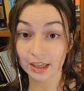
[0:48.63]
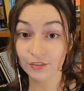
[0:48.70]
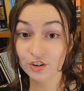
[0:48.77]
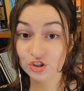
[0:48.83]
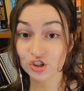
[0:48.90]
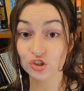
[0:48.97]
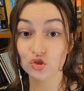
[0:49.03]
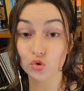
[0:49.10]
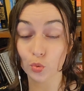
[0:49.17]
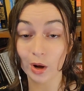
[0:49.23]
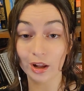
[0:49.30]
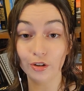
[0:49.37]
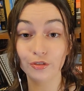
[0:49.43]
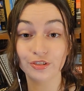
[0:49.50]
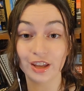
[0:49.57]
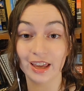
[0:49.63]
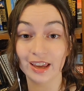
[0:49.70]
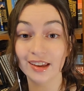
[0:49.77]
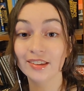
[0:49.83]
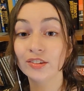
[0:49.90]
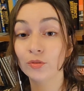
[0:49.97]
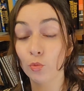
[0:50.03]
Given just 12
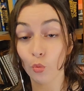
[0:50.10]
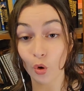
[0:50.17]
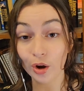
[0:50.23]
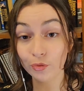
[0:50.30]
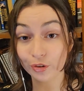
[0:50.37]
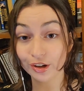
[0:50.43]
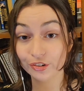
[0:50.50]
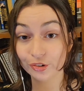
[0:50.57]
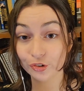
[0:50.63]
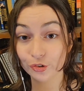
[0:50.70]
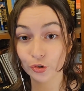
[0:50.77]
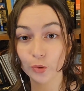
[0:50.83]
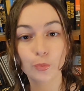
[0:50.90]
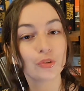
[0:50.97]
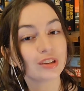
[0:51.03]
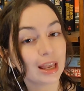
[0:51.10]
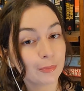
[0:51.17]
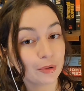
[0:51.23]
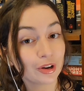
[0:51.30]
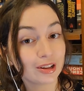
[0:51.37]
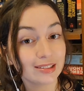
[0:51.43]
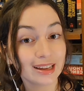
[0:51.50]
days, one research group was
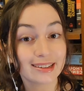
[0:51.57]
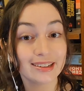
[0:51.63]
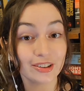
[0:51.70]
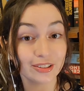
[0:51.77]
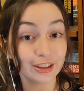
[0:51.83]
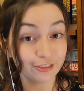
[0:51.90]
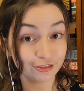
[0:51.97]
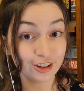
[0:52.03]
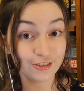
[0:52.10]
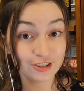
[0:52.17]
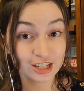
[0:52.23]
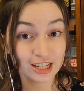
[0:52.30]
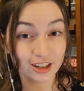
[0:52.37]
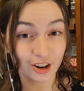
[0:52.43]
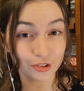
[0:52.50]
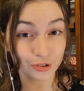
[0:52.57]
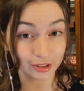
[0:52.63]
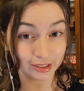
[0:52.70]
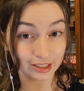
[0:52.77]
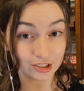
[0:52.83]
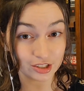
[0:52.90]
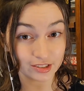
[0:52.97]
able to collect nearly
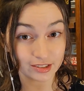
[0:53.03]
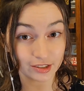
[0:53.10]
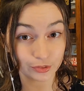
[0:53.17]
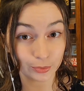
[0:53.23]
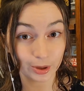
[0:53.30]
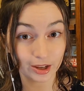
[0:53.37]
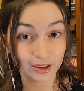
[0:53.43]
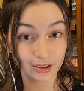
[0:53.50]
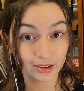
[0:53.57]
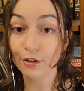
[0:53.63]
1,500 leeches this way.